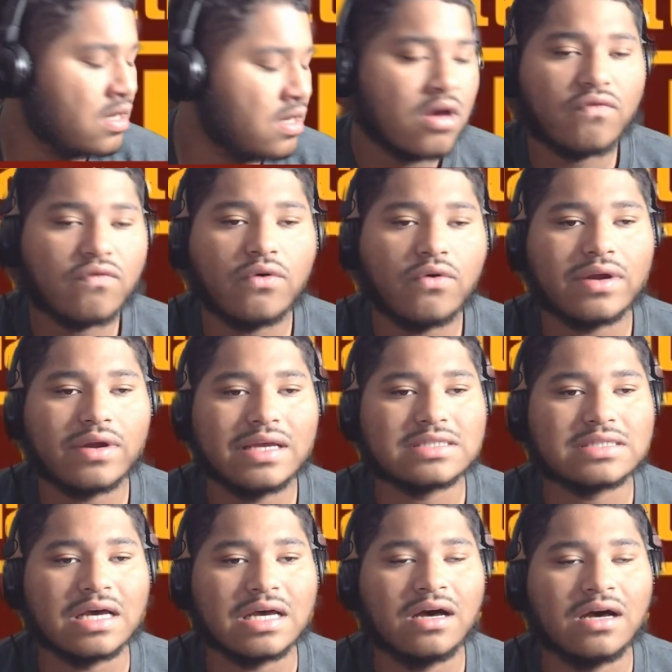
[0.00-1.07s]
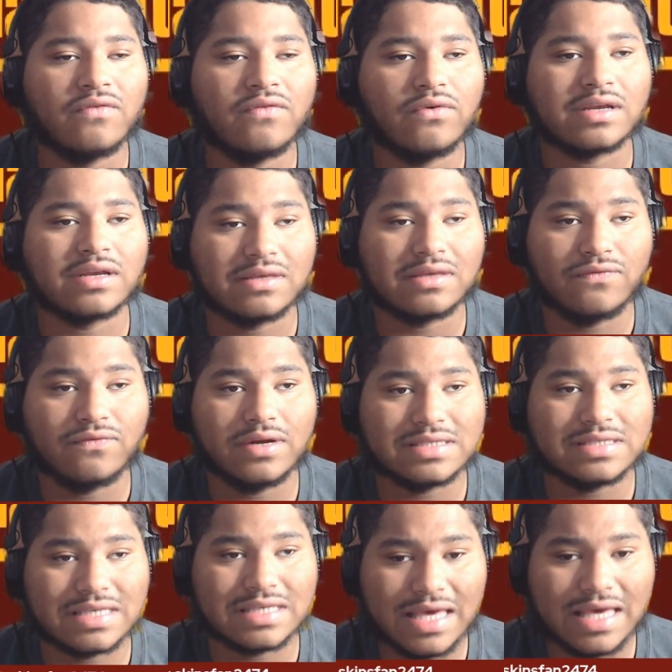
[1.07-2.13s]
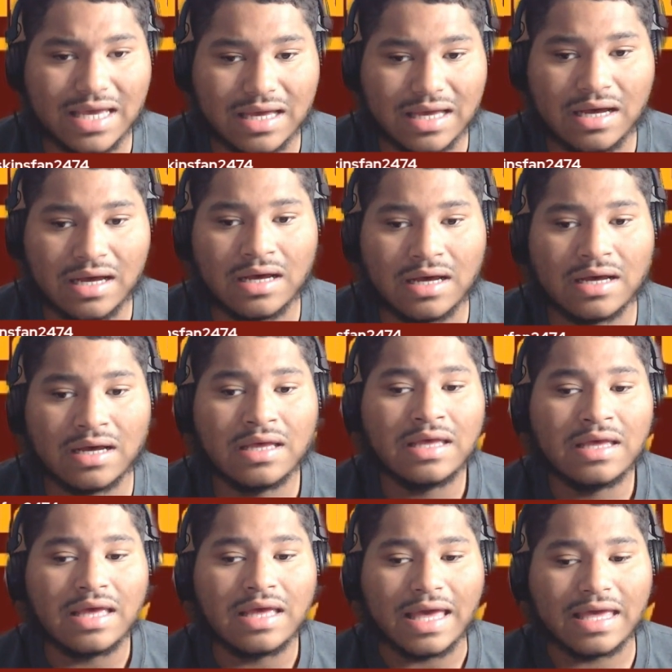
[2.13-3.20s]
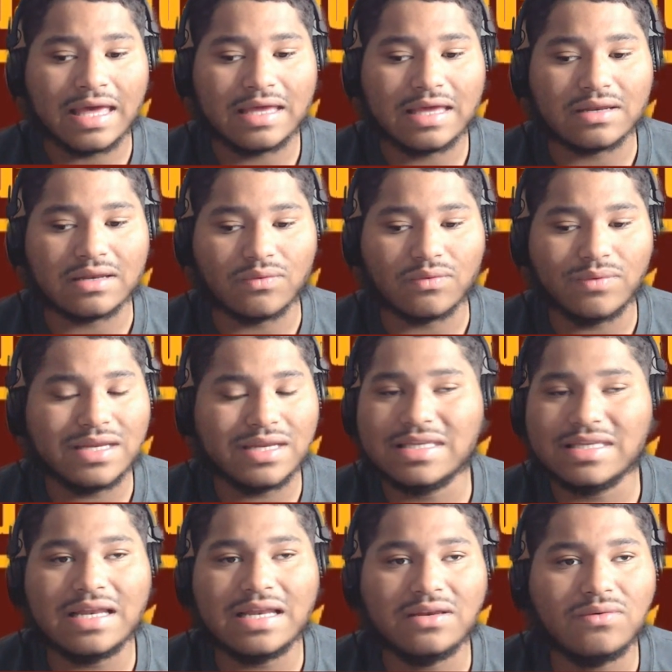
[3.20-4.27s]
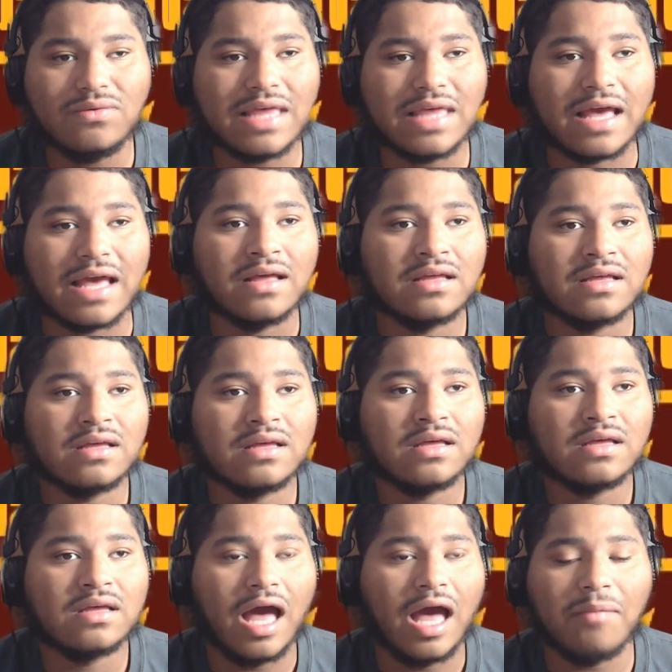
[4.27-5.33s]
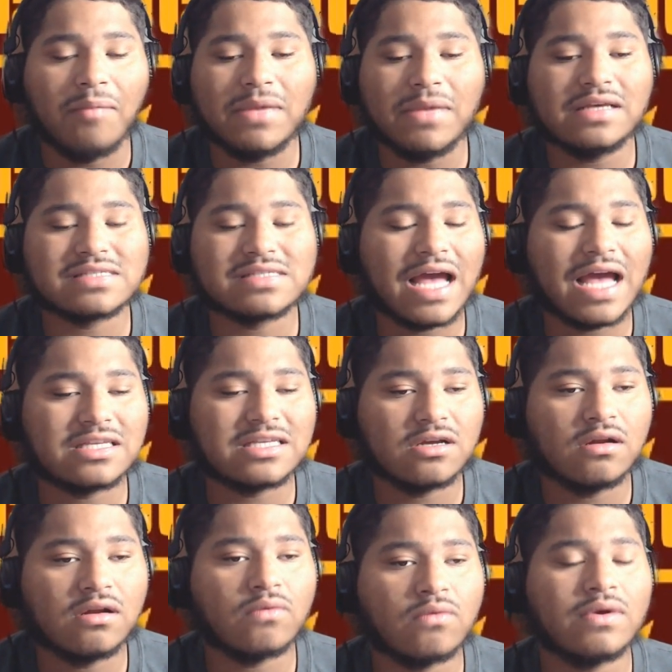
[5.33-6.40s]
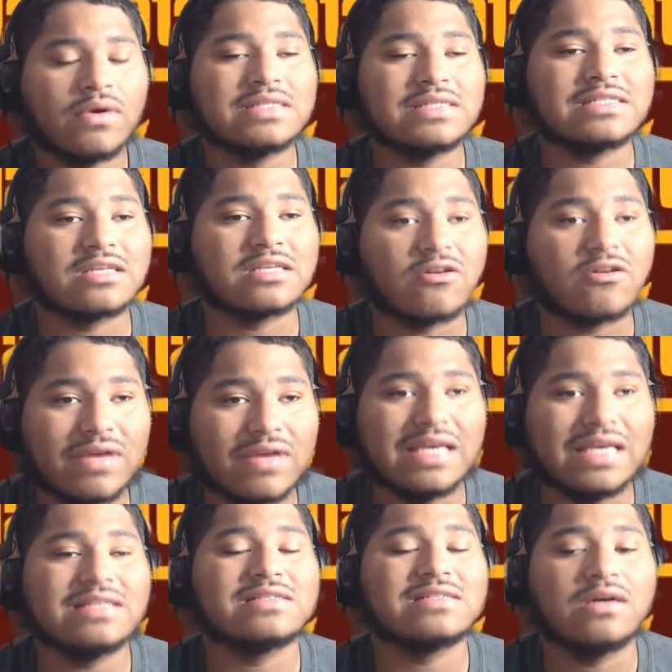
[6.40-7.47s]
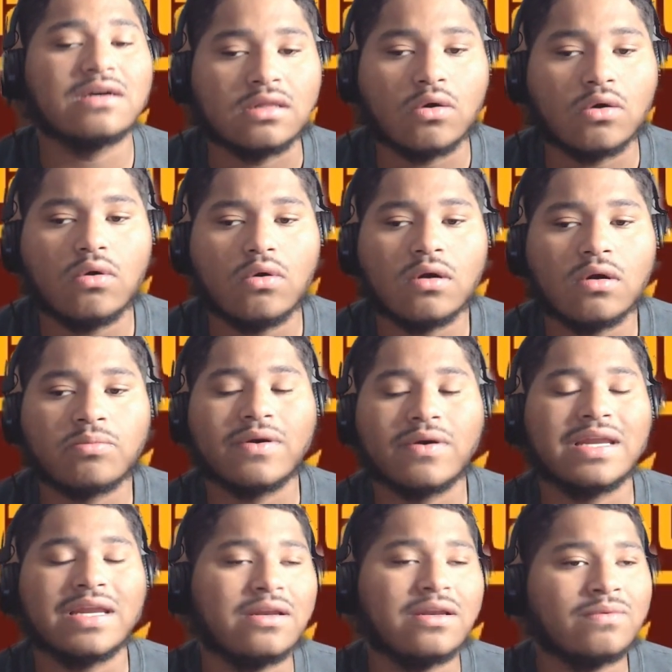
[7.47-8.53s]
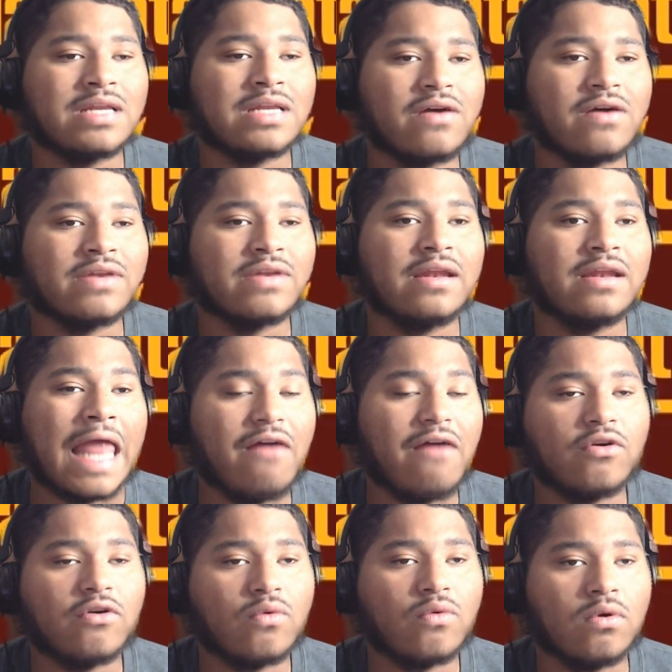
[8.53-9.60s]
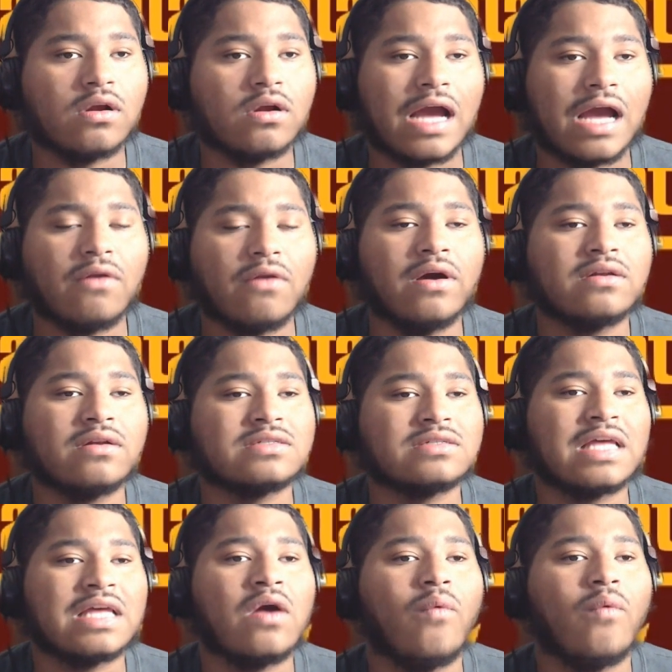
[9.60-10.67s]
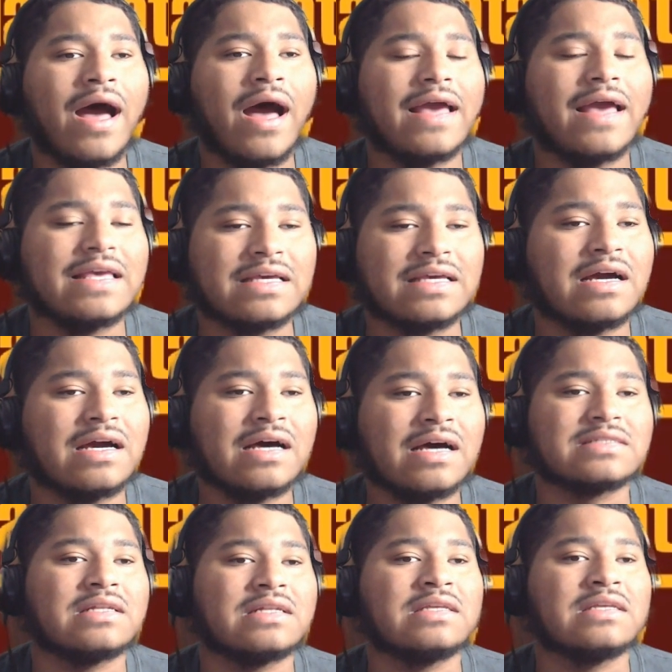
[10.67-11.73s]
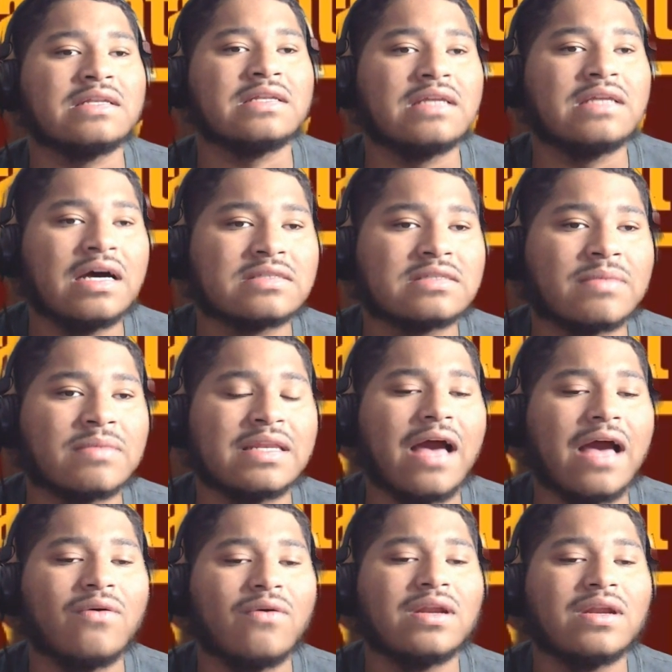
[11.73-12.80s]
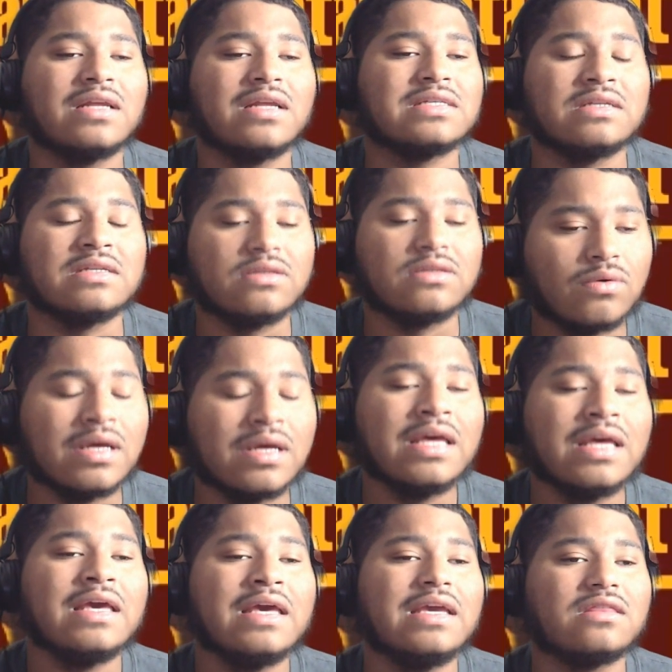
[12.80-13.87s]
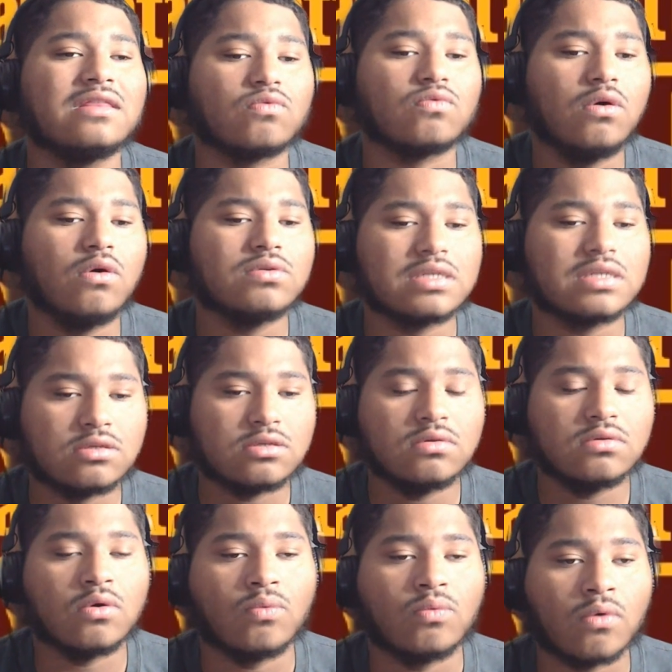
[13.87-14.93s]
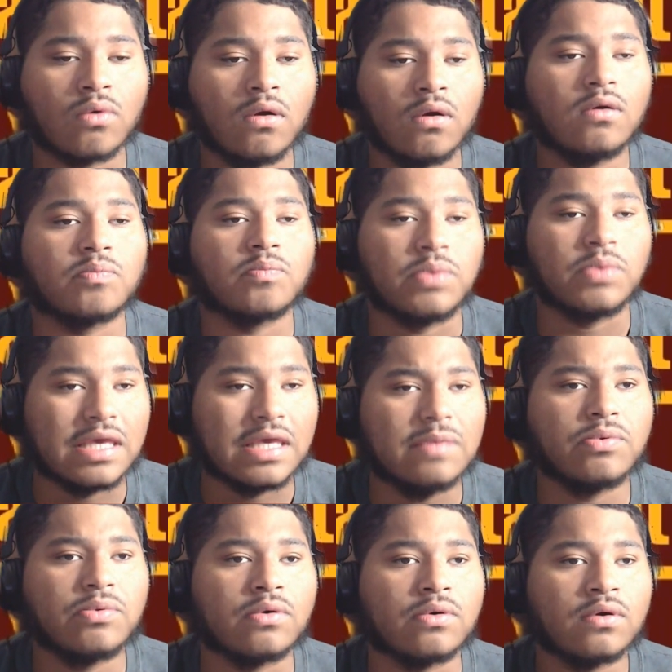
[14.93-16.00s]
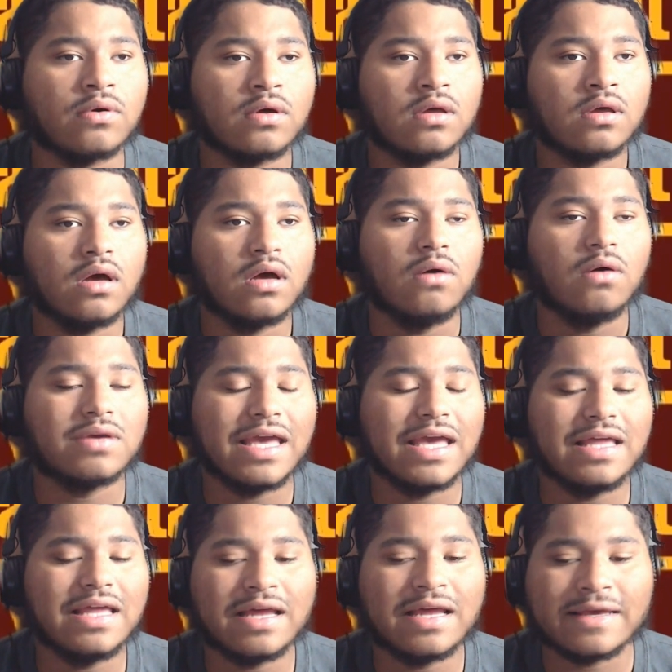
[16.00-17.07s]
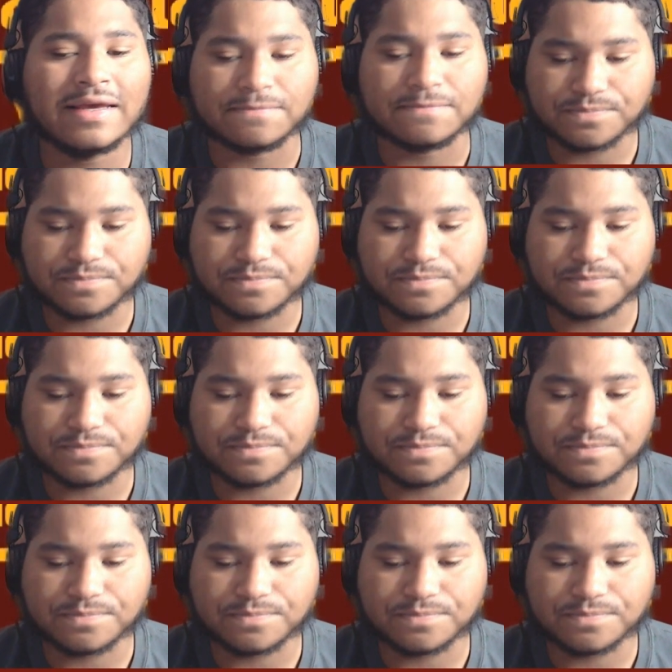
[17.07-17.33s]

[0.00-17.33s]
for his uh for for his kick uh and we didn't do that. I mean, Scott Turner runs screens galore, bro, and they do no, they never work. I don't understand why he constantly does them. And not only does he do it, he throws it to the wrong people. Okay, like